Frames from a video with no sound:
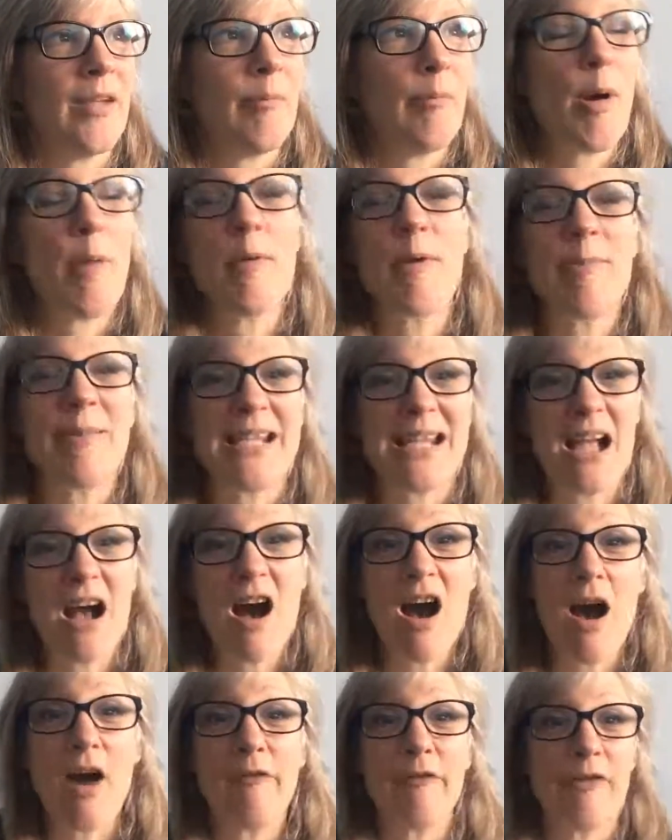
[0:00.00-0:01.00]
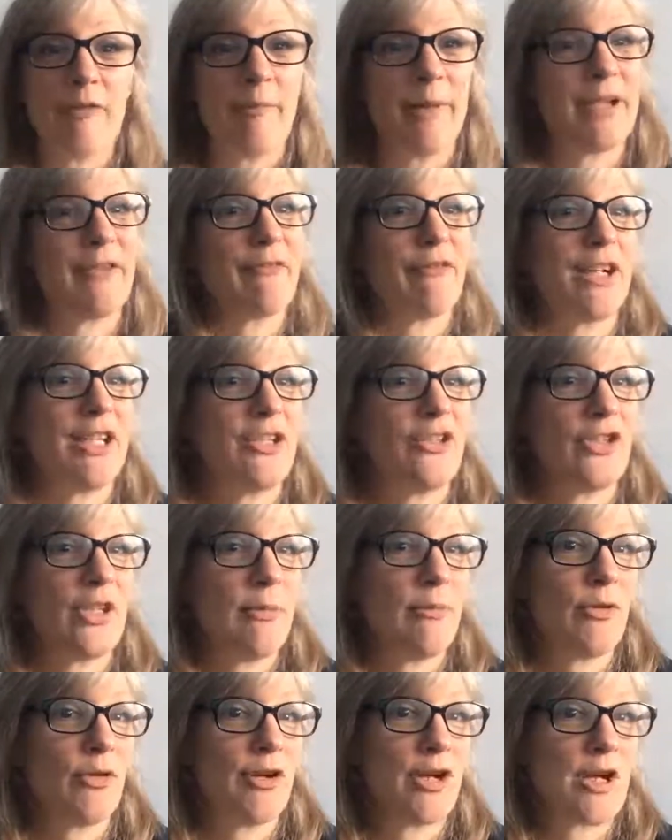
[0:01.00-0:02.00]
probably half of my
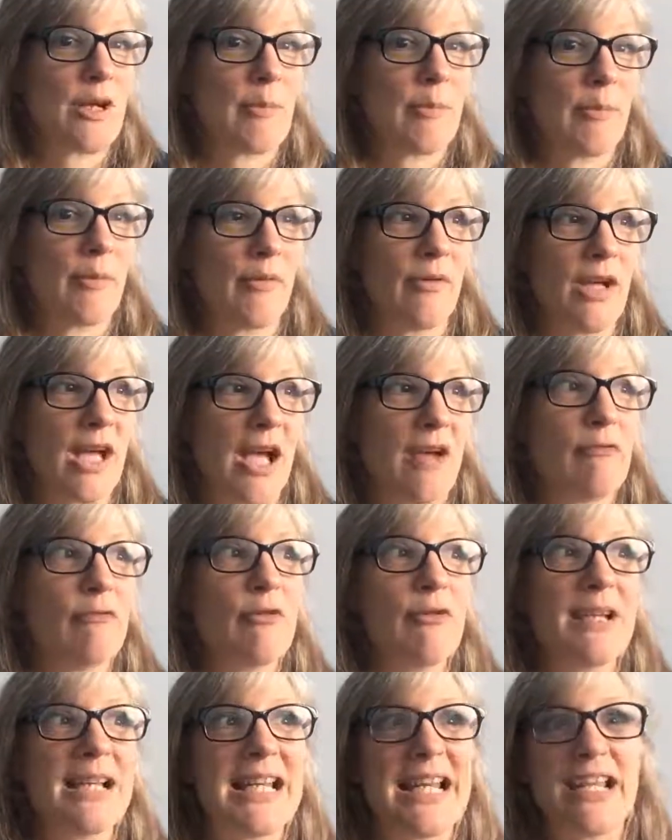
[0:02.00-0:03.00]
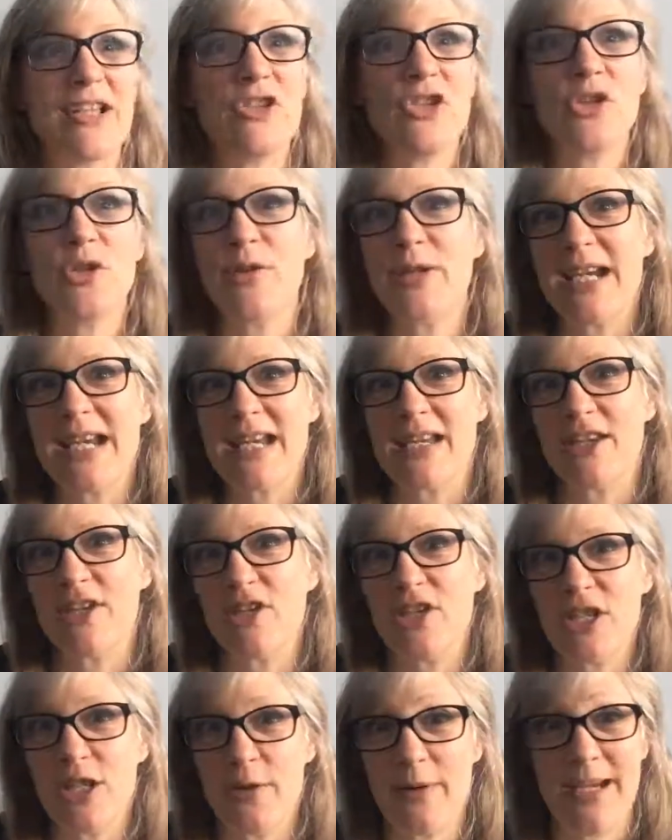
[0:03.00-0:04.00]
friendship group have really enjoyed
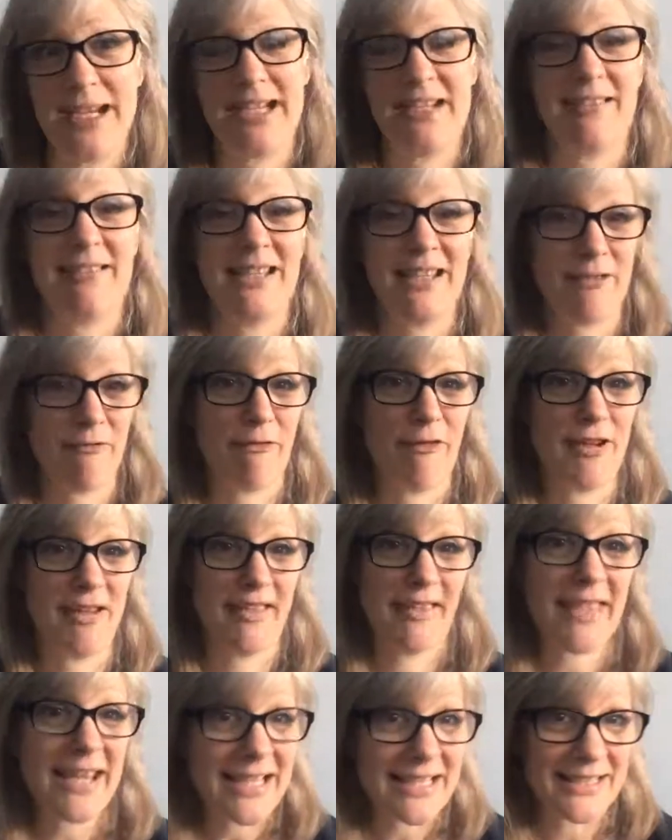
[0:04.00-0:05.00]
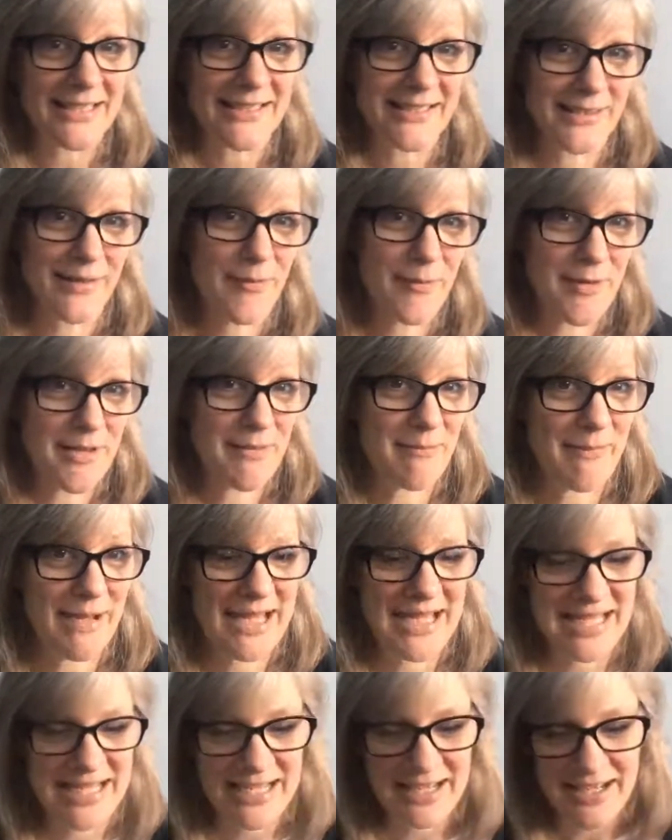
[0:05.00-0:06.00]
doing different things with
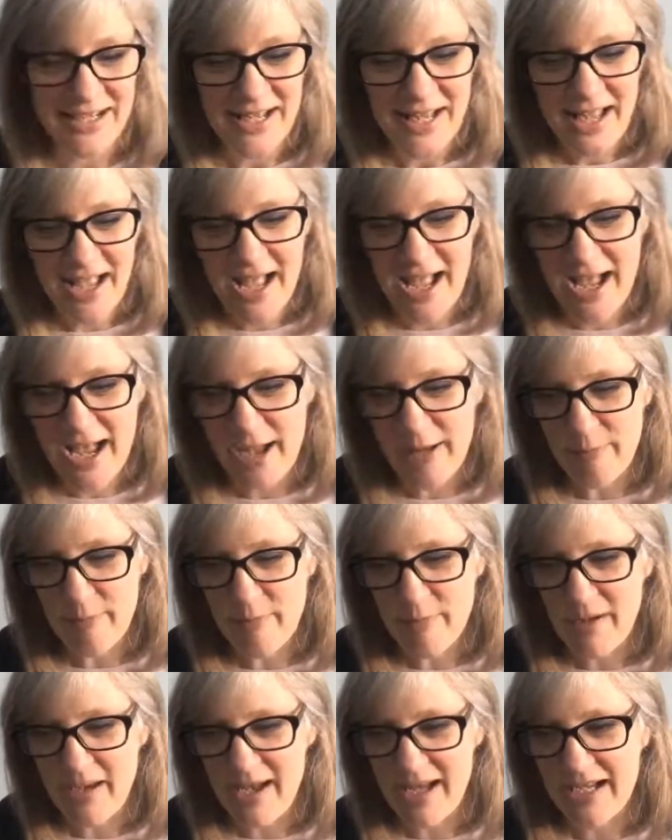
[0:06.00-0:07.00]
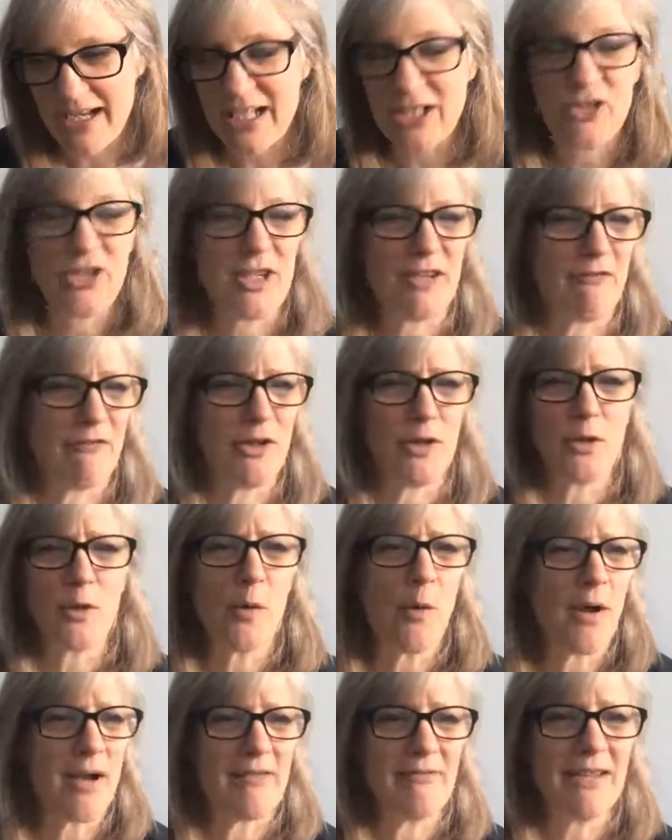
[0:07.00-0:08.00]
me, and actually feel
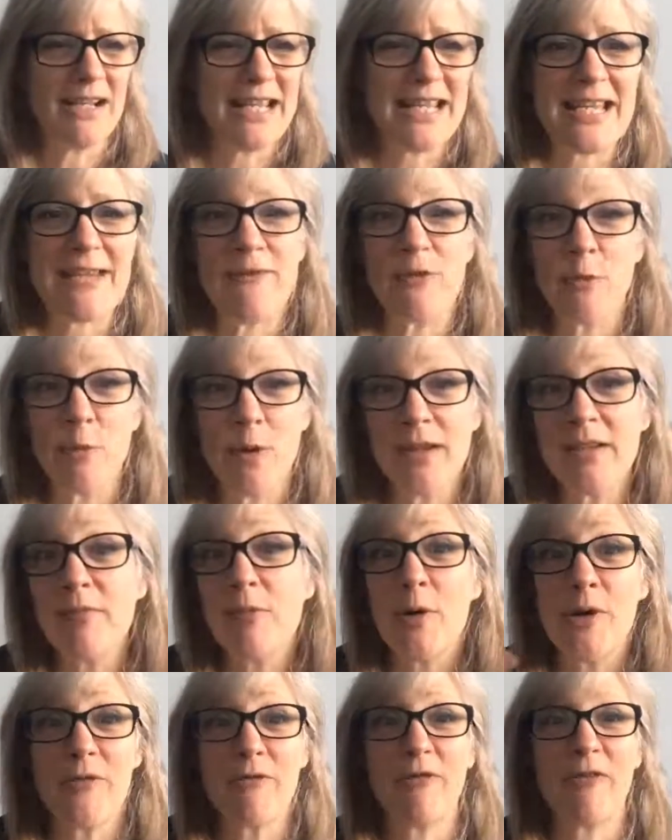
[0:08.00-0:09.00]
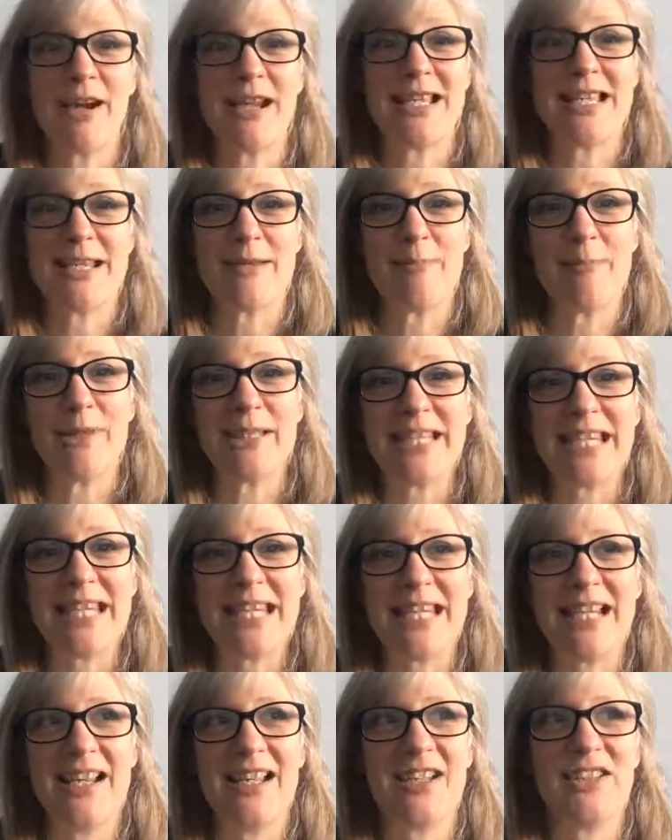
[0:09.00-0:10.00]
quite relieved. One friend in
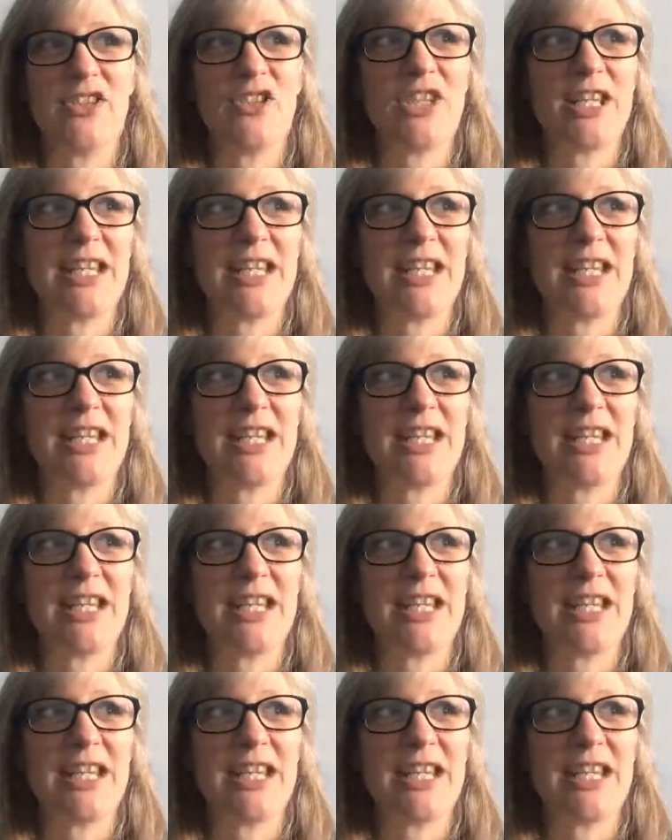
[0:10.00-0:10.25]
particular,